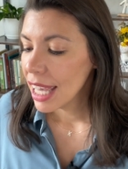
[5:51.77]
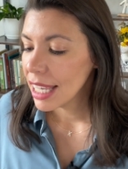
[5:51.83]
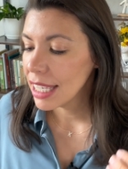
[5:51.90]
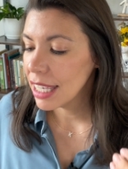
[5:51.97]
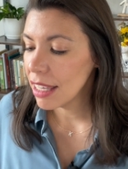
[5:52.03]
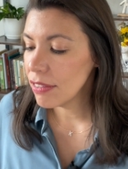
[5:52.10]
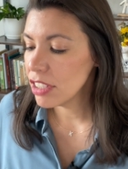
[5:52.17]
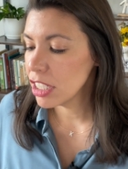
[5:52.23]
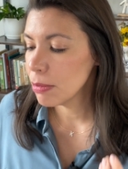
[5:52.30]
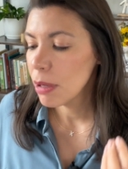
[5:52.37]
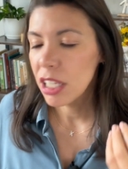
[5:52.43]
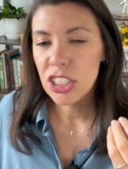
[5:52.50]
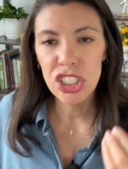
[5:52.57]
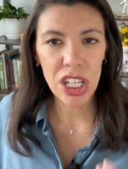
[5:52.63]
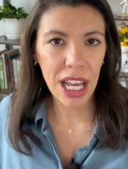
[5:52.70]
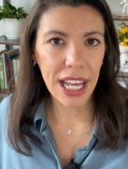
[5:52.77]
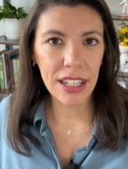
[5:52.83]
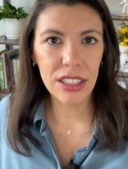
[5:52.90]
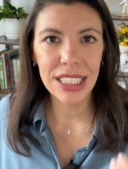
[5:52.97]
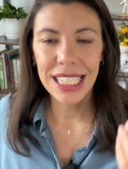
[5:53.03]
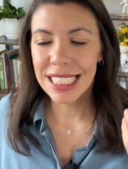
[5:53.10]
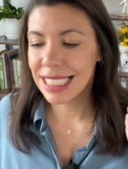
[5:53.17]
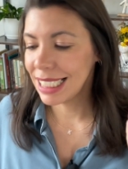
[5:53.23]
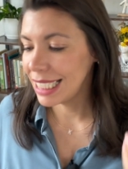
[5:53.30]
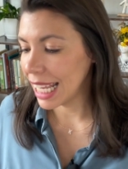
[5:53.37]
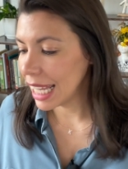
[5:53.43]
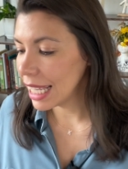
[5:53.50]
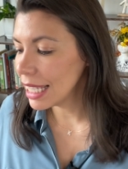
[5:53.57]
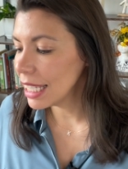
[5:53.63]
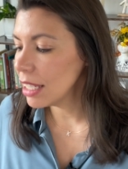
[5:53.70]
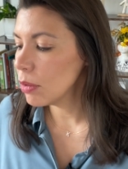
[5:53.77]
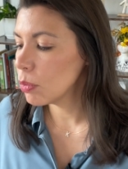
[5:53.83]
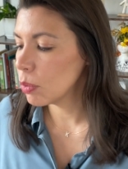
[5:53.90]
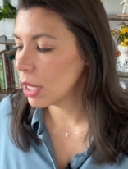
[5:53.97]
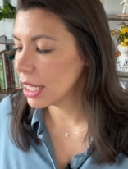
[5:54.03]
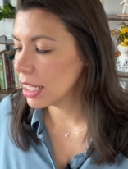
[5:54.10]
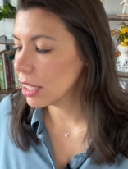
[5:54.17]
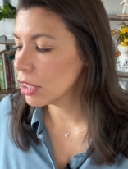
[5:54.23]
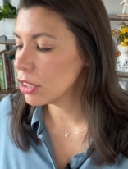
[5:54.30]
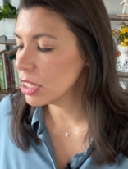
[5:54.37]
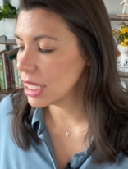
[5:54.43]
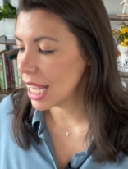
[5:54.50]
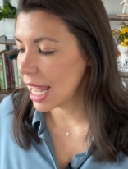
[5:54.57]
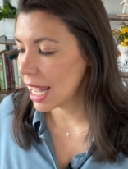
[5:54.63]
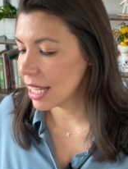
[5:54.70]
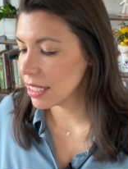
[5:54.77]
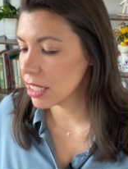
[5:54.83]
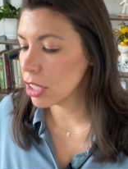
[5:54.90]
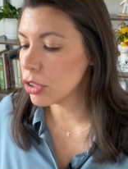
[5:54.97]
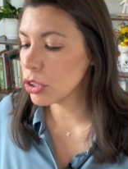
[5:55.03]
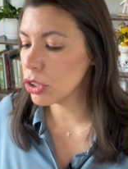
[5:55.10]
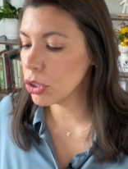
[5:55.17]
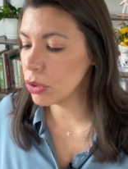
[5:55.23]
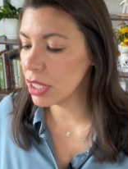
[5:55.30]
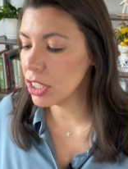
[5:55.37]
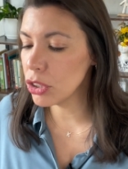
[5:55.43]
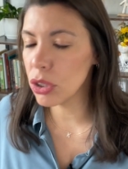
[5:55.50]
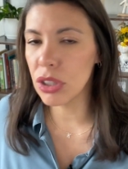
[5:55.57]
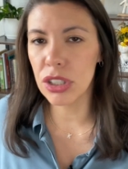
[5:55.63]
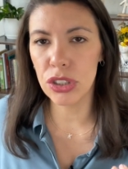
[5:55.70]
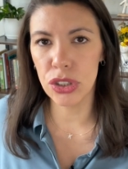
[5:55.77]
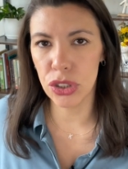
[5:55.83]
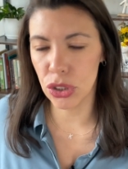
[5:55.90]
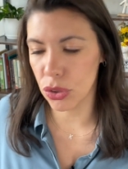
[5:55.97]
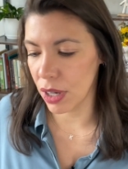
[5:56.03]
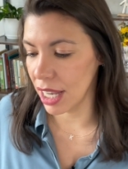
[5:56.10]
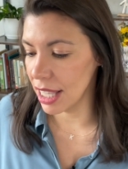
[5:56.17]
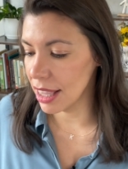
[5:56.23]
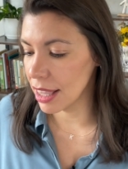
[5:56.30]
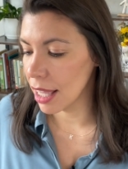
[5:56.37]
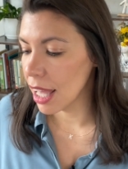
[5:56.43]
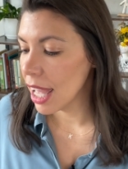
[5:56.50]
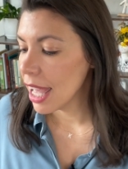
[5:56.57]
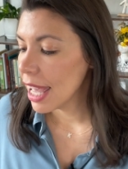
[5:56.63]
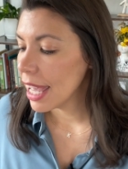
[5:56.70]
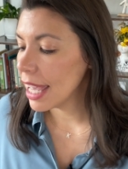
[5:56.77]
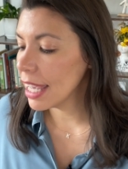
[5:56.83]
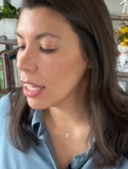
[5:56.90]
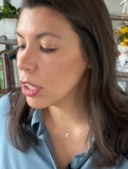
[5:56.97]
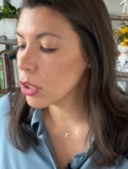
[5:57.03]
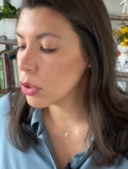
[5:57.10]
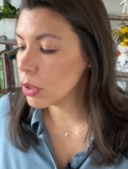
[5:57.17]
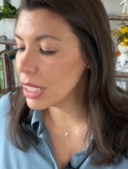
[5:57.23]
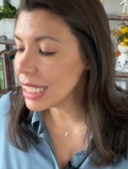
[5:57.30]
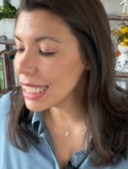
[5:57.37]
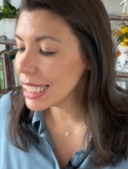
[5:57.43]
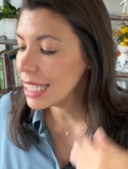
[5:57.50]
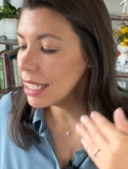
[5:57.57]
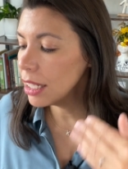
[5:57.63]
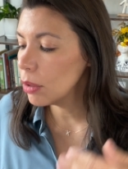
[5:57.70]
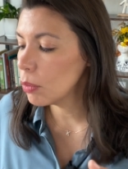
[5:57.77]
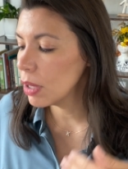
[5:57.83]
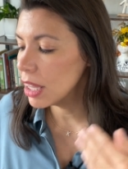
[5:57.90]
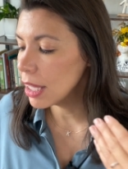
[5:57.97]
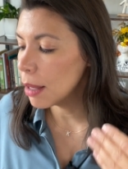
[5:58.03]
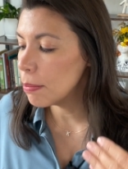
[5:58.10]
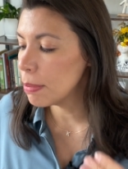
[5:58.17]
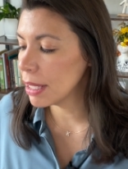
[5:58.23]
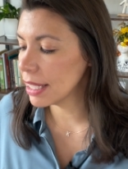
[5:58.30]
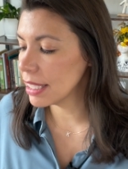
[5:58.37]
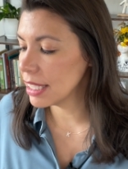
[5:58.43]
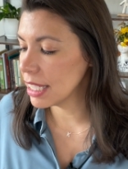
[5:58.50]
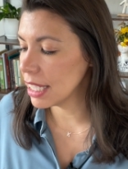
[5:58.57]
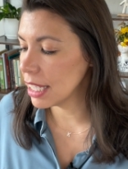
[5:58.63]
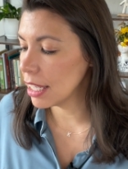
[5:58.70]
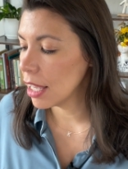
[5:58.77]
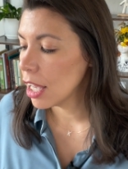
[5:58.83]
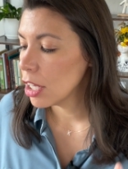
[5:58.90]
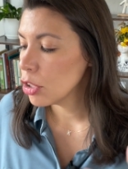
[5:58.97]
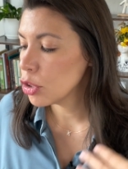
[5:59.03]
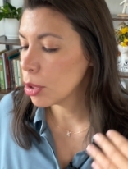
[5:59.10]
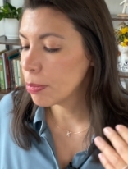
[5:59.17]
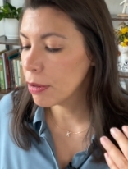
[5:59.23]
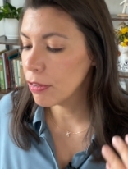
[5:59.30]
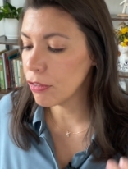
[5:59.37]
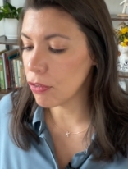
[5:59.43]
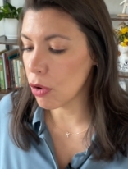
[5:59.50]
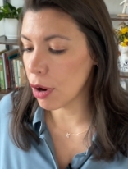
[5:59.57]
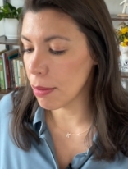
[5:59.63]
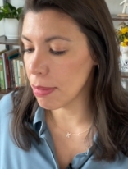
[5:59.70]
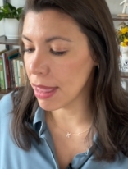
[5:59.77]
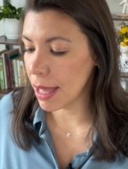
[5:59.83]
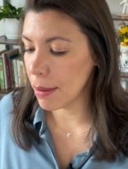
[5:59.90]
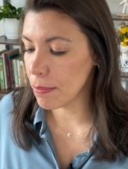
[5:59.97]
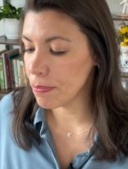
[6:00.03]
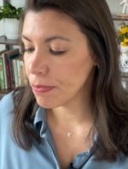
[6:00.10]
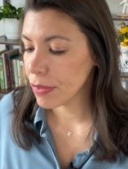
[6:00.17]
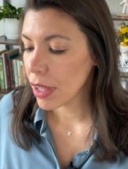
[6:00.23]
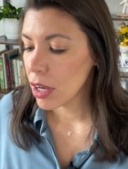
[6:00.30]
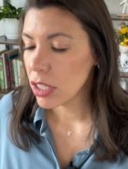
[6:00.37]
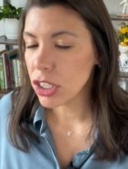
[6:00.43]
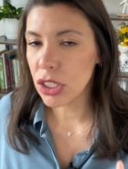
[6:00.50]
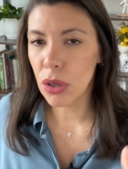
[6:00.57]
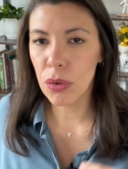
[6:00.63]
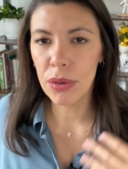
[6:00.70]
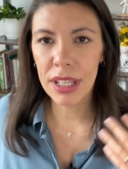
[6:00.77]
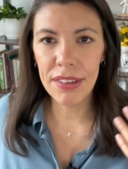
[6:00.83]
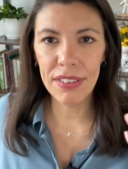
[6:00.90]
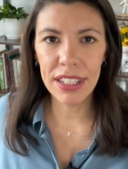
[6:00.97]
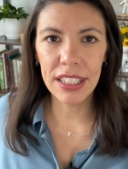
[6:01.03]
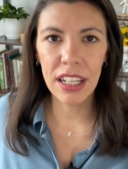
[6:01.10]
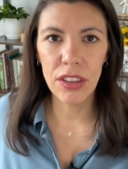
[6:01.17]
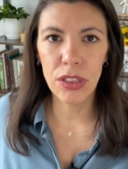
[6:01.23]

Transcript: give a small child daily regular tasks suited to their strength, increasing with ability to perform them. So even a